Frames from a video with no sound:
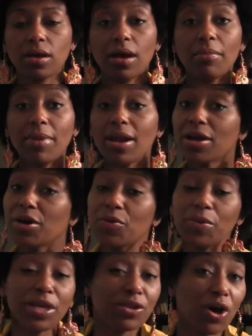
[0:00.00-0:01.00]
America,
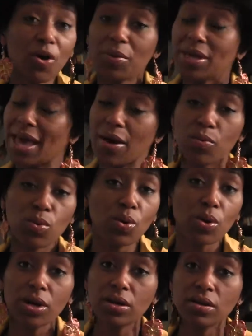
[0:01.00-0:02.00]
we know we at
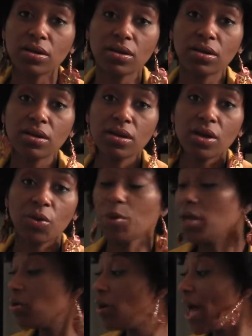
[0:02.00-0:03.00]
war.
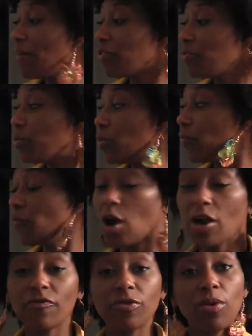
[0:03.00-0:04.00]
We don't have to move
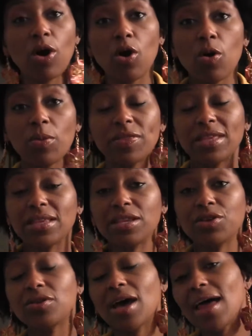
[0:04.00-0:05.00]
far from home within the
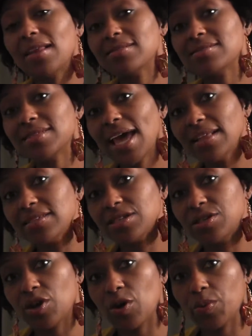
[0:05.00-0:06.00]
United States
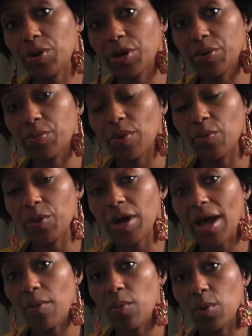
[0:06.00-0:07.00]
to know we're
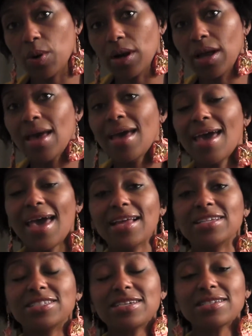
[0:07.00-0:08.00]
at war.
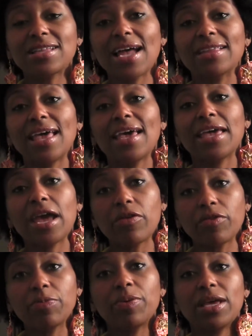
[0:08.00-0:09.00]
And just like they
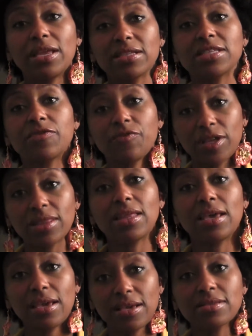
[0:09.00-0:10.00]
kept repeating different
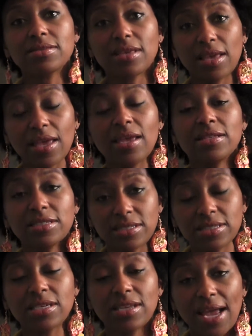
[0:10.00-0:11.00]
things in
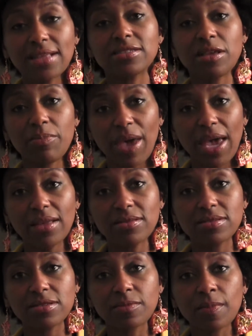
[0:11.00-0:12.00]
tonight's
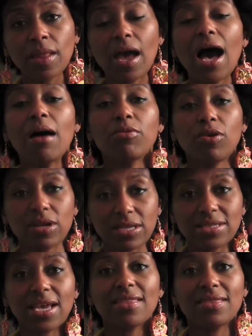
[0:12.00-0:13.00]
debates, I'm going to
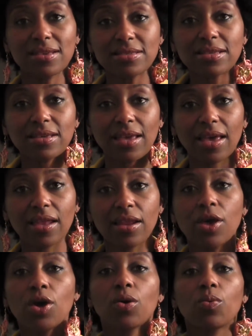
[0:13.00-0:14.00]
say this again.
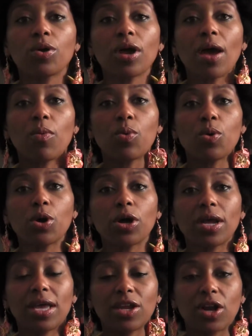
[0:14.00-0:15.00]
We're at
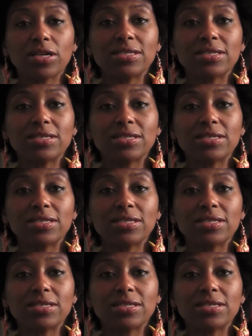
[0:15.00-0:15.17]
war in our